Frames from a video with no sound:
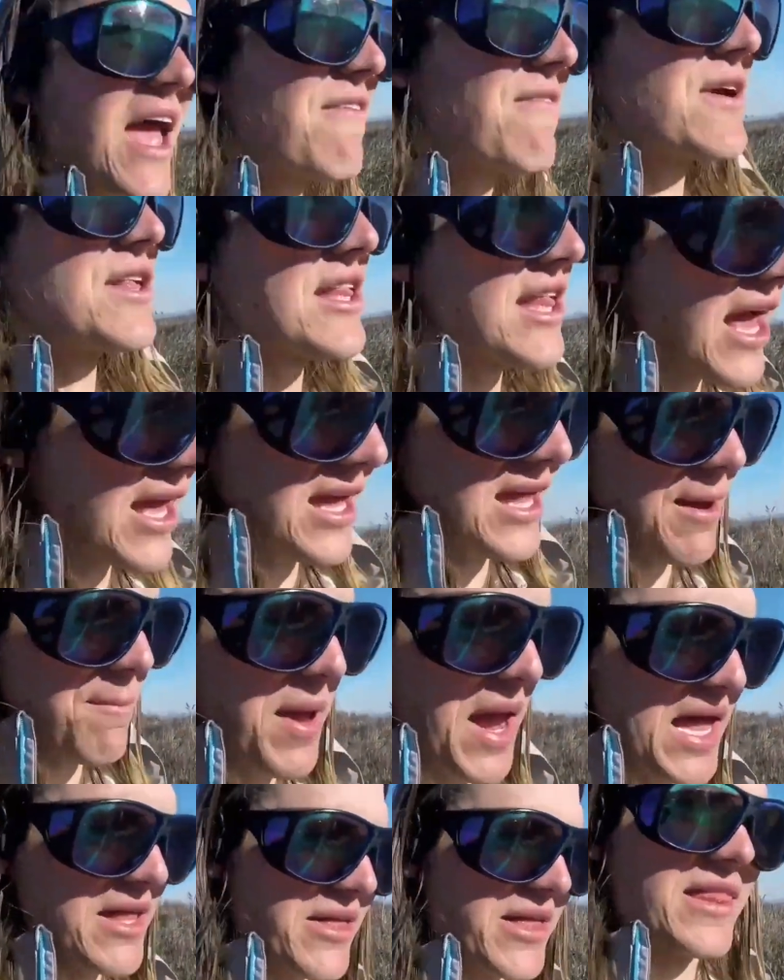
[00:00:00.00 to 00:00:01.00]
every second I'm
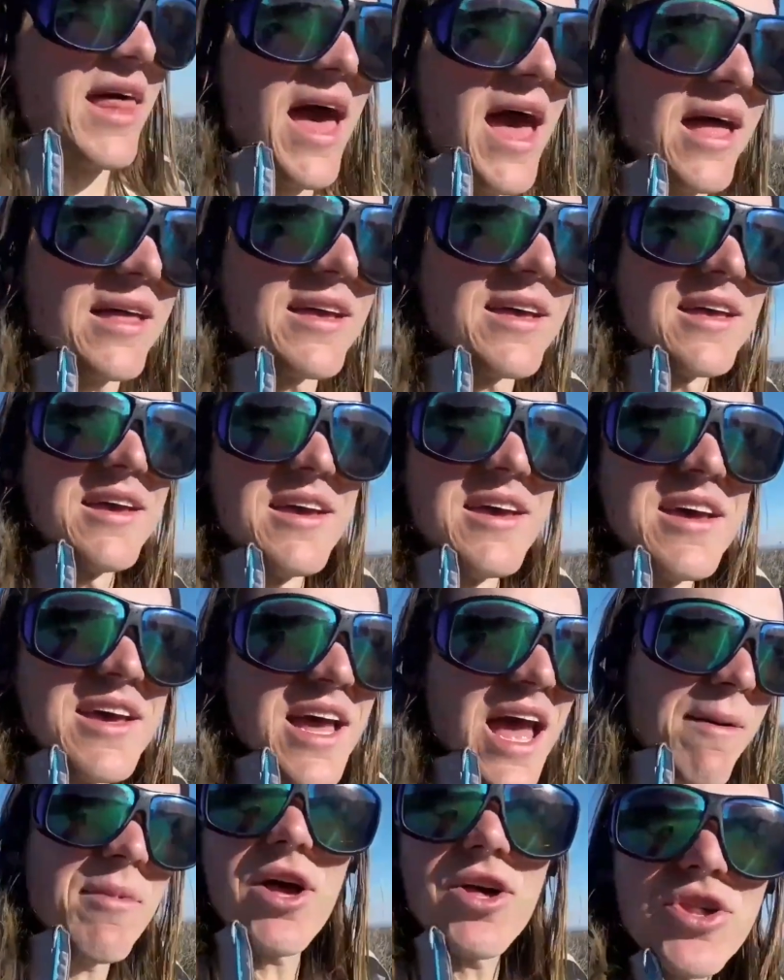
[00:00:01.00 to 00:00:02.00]
battling that.
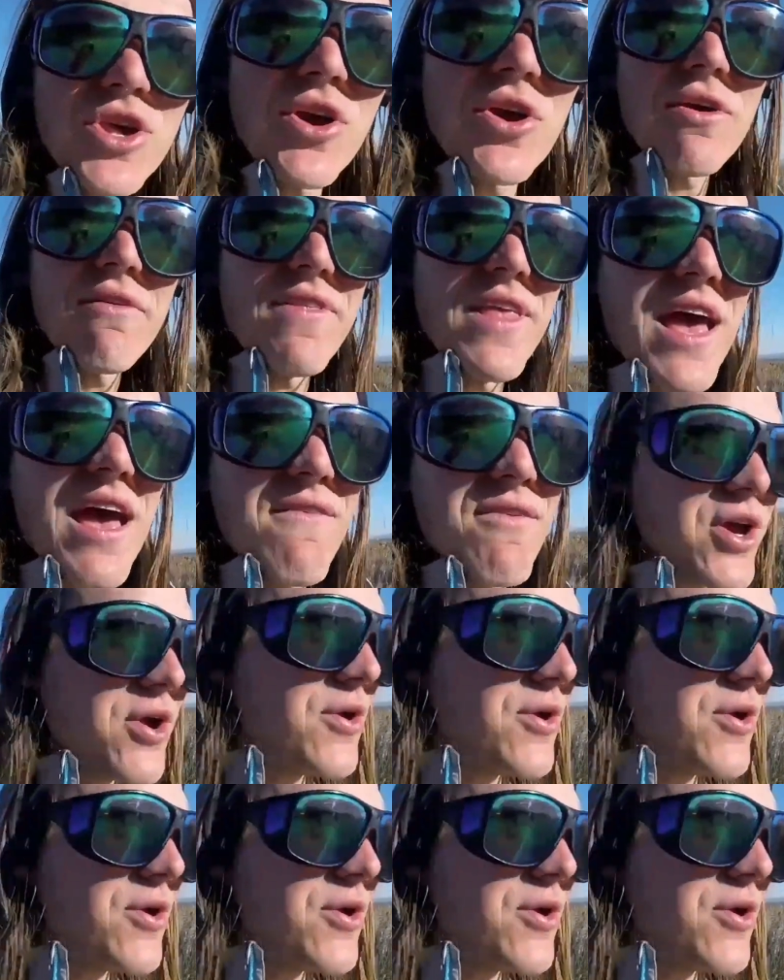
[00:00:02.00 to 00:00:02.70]
I'm not sure if they ever